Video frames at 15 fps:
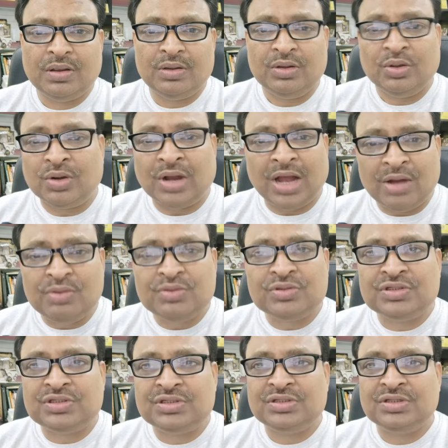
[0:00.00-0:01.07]
your
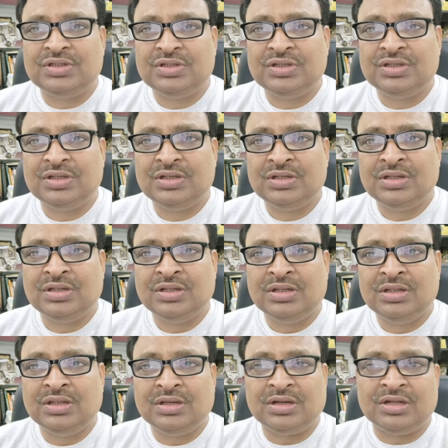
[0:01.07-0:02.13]
house,
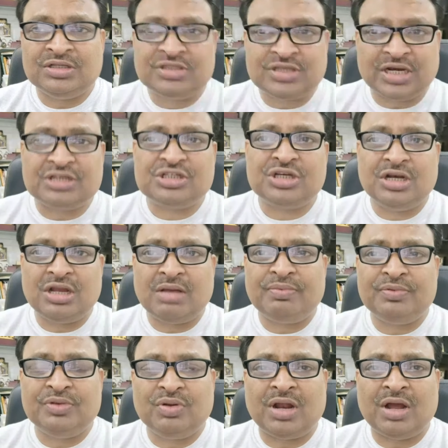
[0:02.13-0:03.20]
construction of
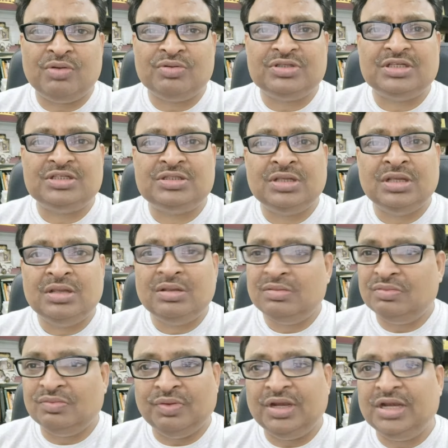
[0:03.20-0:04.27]
your house is
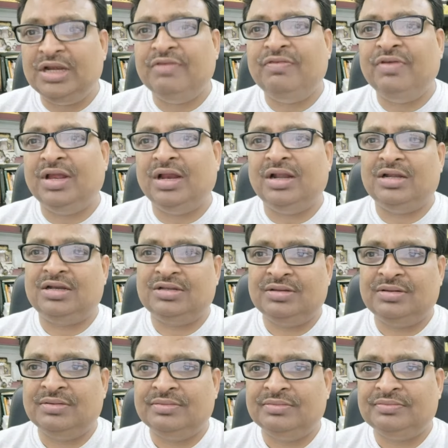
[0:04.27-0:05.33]
very difficult.
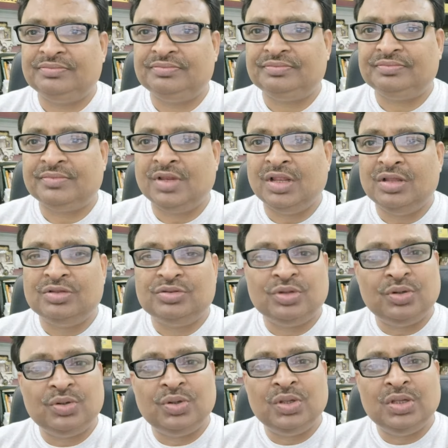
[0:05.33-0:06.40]

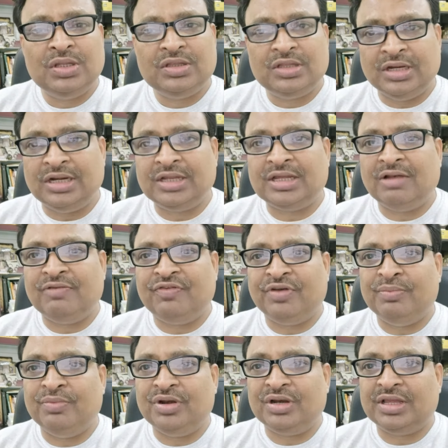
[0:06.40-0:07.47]
So, theoretical
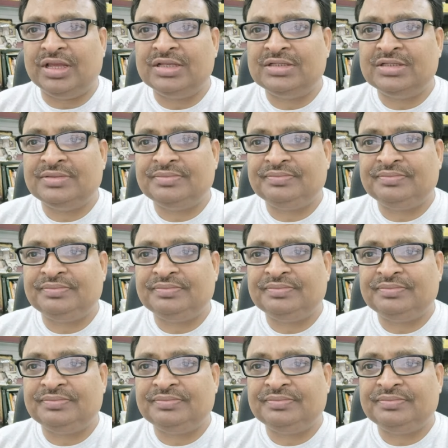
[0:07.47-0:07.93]
framework is